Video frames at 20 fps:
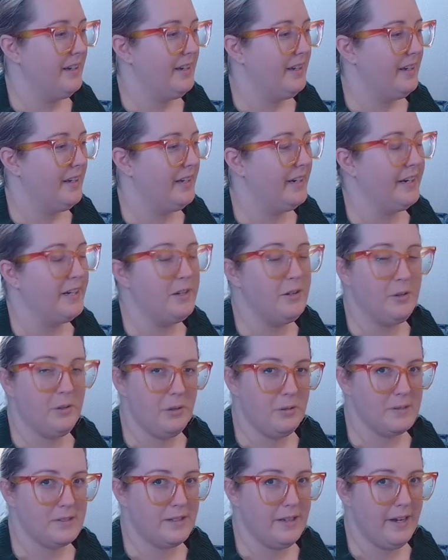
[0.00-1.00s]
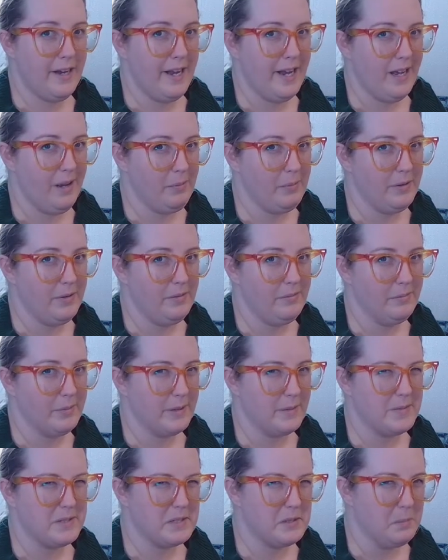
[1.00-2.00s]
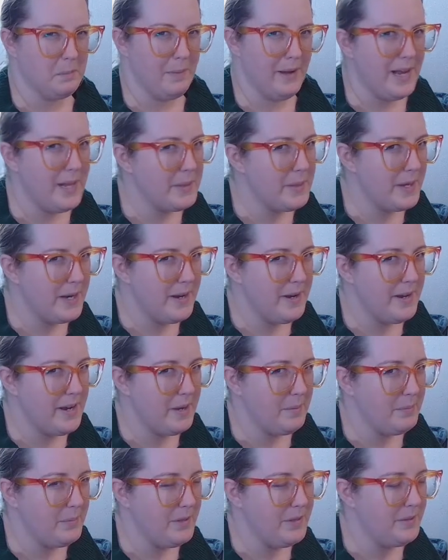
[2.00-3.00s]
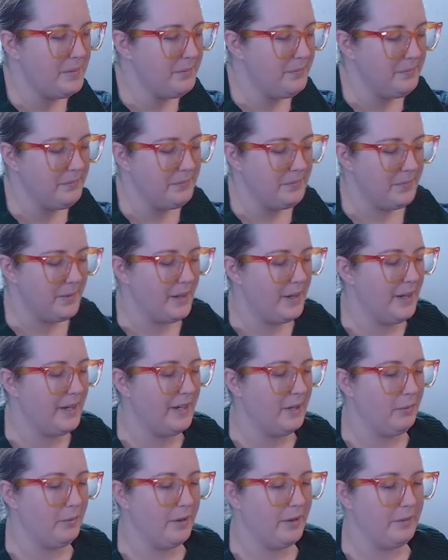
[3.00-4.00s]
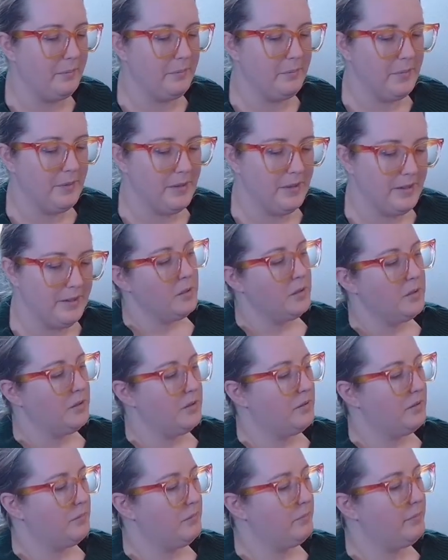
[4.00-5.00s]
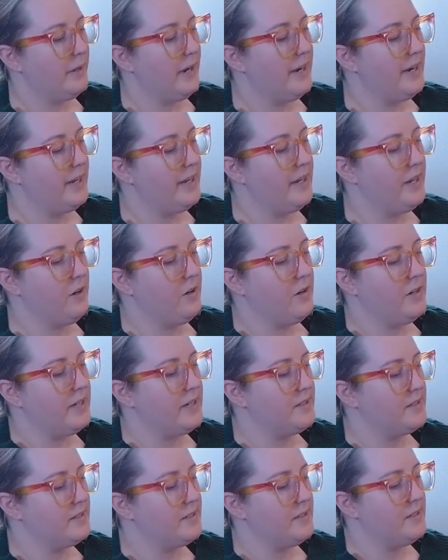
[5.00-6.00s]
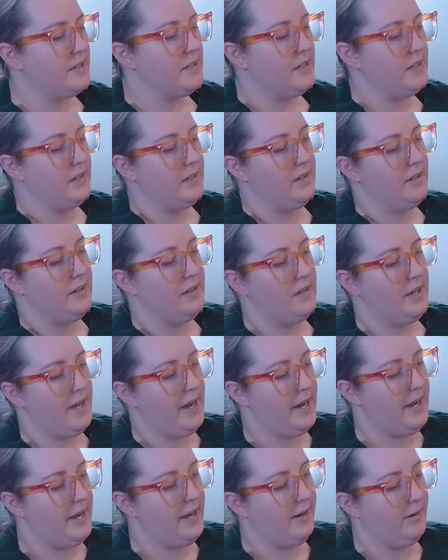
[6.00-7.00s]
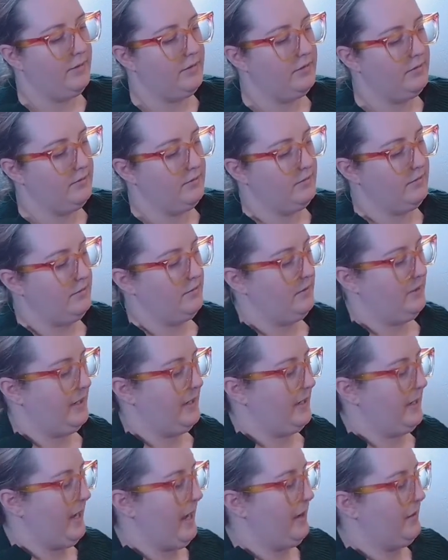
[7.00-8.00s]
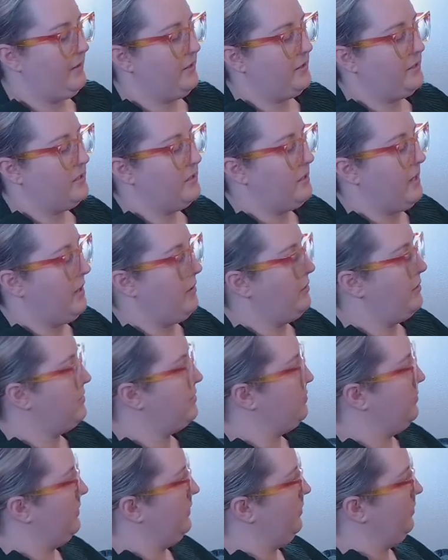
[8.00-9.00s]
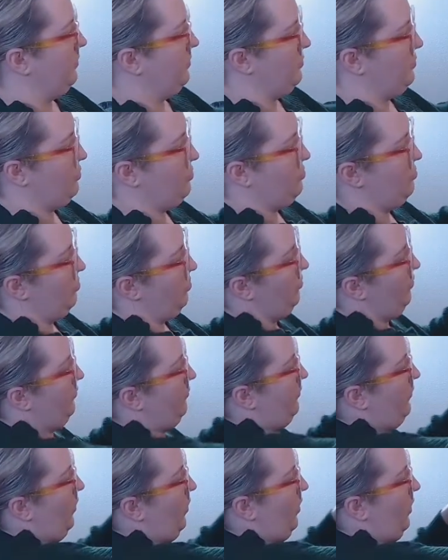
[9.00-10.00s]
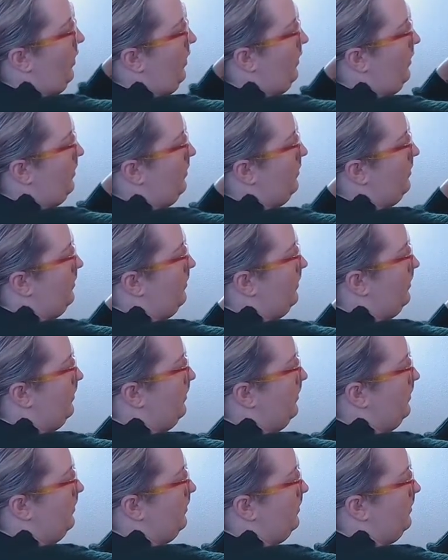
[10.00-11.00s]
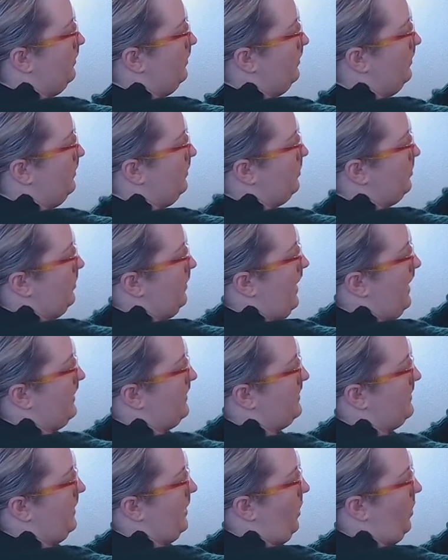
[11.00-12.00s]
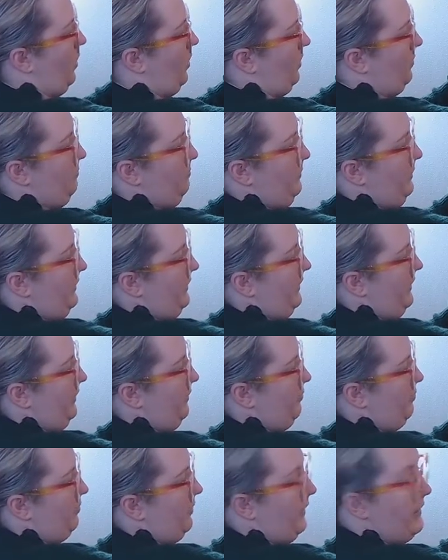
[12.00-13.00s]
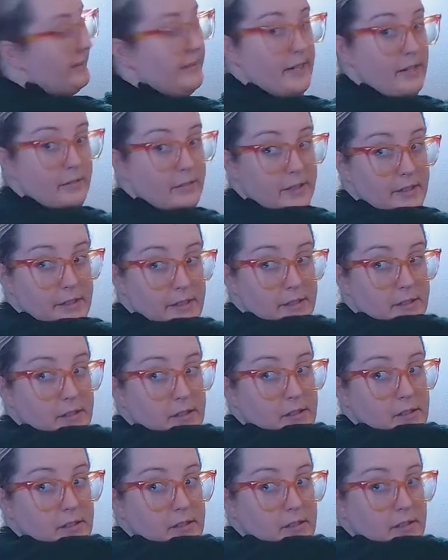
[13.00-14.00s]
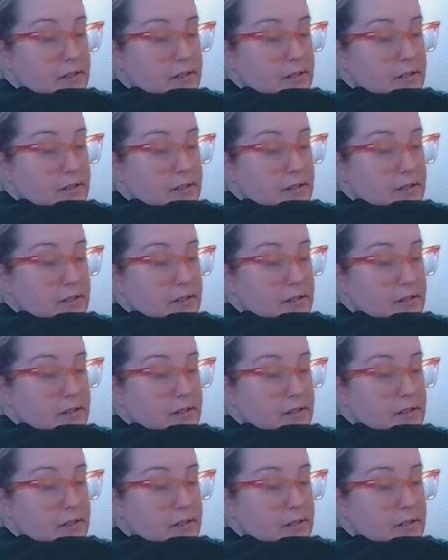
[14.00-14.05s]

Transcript: And I knew it was gonna happen, but I'm still mad that it happened. Anyway. But here is the this is how this one looks so far. So that's the armpit right down here.